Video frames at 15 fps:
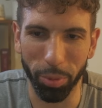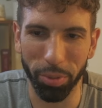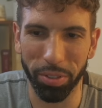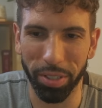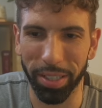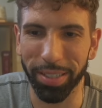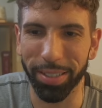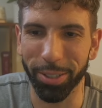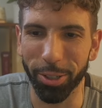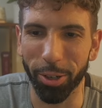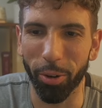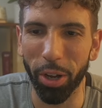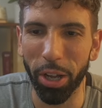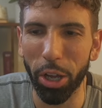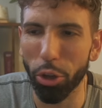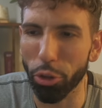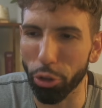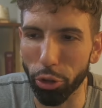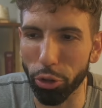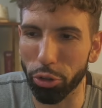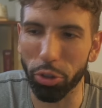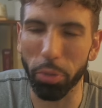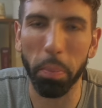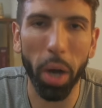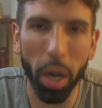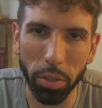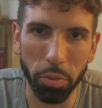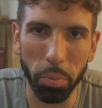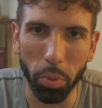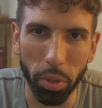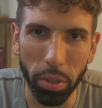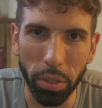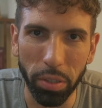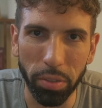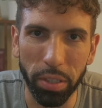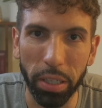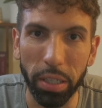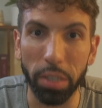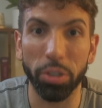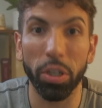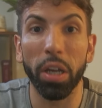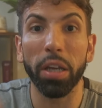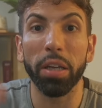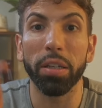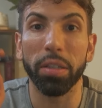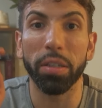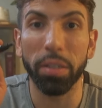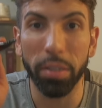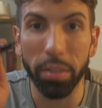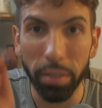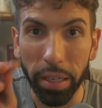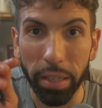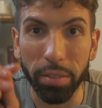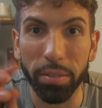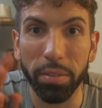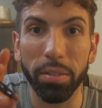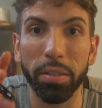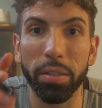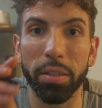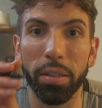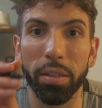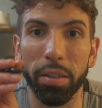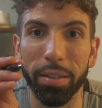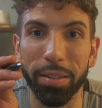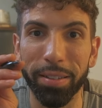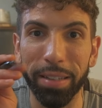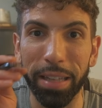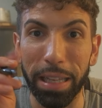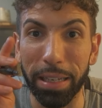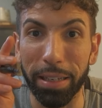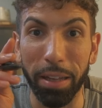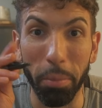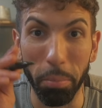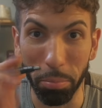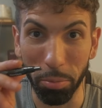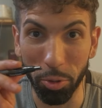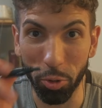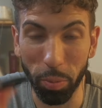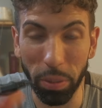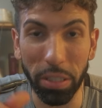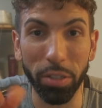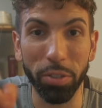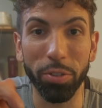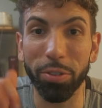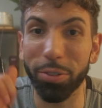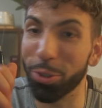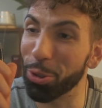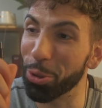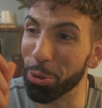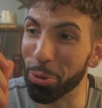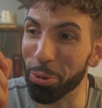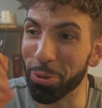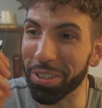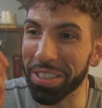say, you know, it's impossible in this day and age. Yes, and I'm speaking to you